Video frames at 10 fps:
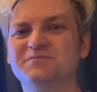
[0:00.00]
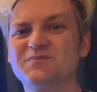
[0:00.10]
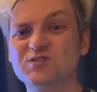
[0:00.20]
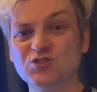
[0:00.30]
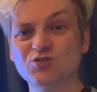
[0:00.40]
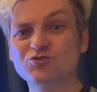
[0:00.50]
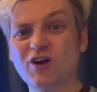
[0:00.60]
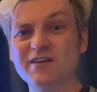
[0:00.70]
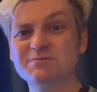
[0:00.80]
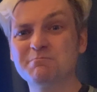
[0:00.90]
Did you
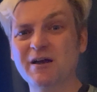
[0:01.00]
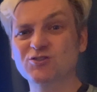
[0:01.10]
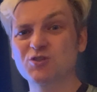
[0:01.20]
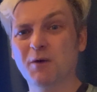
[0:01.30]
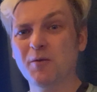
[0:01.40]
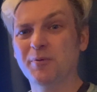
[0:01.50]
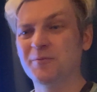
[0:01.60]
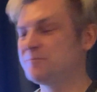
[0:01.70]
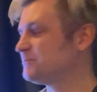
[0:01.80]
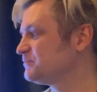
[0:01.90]
try and match them up?
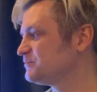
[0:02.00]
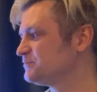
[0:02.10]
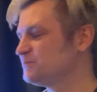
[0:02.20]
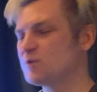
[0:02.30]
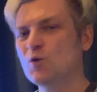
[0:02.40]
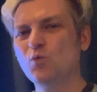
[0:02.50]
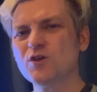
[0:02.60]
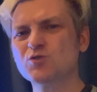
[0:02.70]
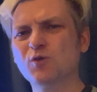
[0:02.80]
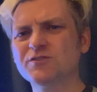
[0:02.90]

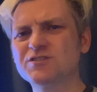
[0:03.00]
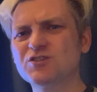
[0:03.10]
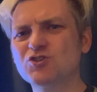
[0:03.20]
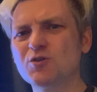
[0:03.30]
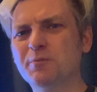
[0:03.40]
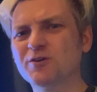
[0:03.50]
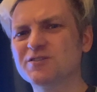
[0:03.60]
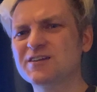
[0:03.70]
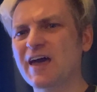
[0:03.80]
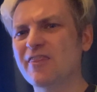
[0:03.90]
Which ones did you put
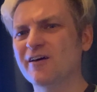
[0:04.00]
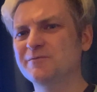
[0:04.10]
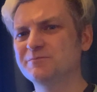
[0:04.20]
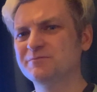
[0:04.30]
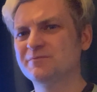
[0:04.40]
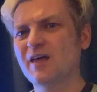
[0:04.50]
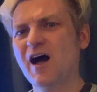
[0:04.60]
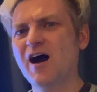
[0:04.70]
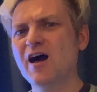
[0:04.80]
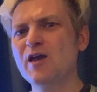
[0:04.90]
together?
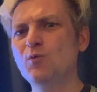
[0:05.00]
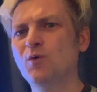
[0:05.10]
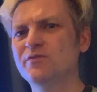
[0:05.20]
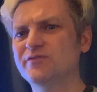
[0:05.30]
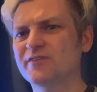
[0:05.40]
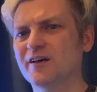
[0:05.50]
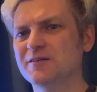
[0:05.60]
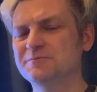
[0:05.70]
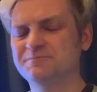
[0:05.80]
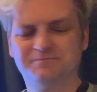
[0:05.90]
I wonder.
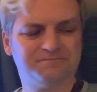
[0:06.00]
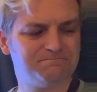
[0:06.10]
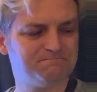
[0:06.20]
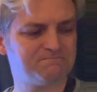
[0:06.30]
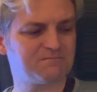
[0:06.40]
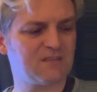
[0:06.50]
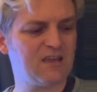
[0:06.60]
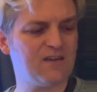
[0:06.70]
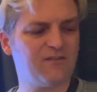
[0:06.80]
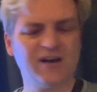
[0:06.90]

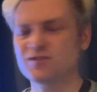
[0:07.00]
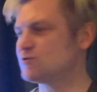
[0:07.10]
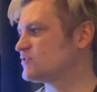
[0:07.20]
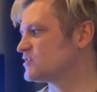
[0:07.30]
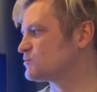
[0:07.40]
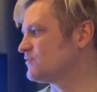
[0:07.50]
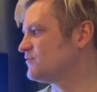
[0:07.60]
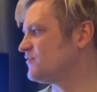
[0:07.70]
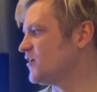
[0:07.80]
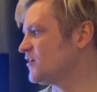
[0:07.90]
If I do this one
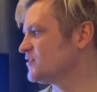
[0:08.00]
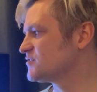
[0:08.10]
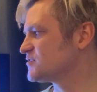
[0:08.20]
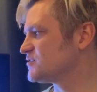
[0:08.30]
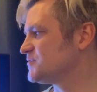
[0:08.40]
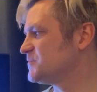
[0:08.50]
first,